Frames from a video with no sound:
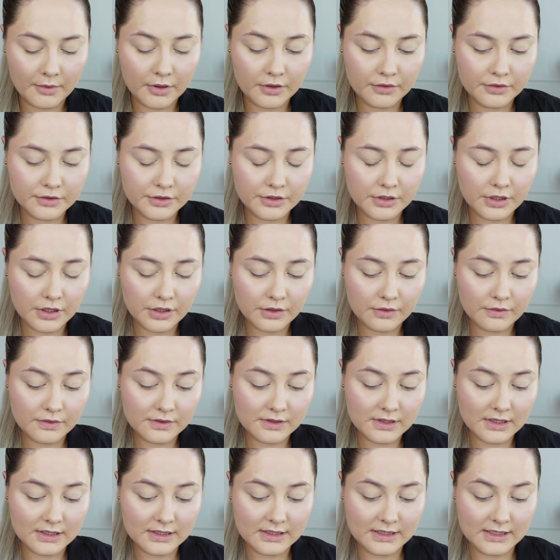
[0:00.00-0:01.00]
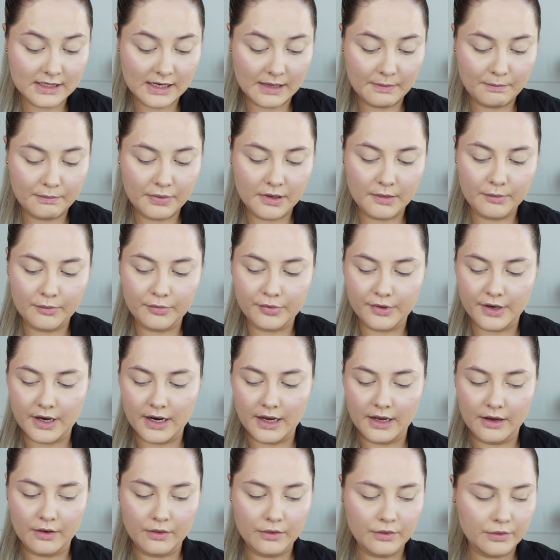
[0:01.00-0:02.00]
I'm going to use a dip
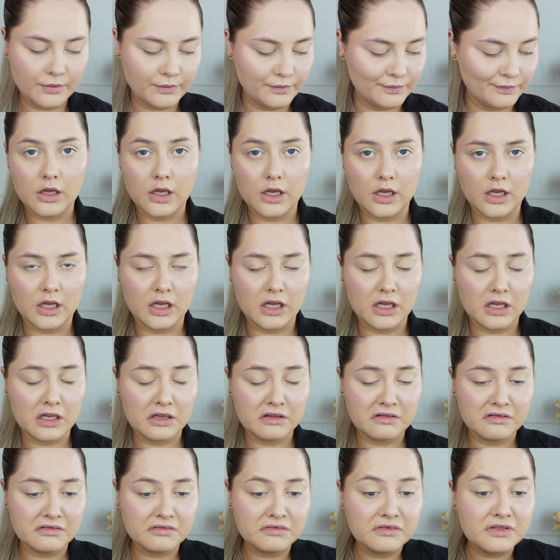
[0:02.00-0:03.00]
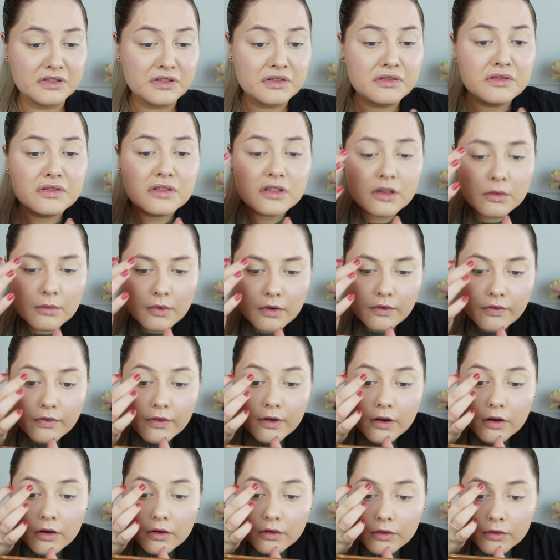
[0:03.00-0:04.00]
brow and just using my
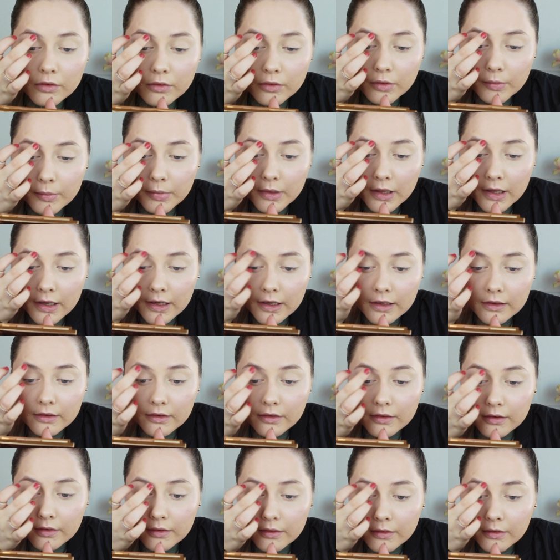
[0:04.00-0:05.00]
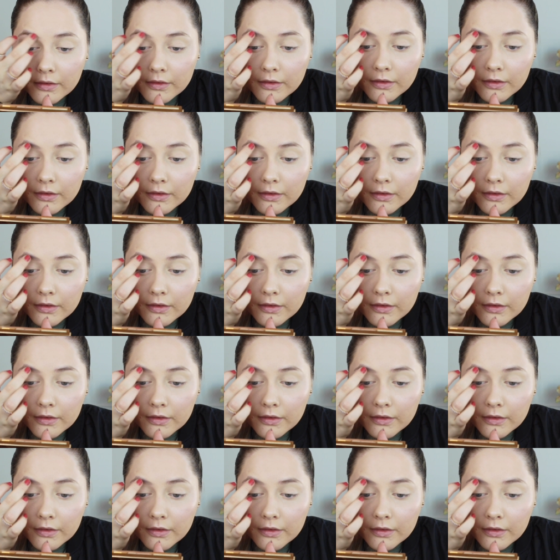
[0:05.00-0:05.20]
fingers to apply it.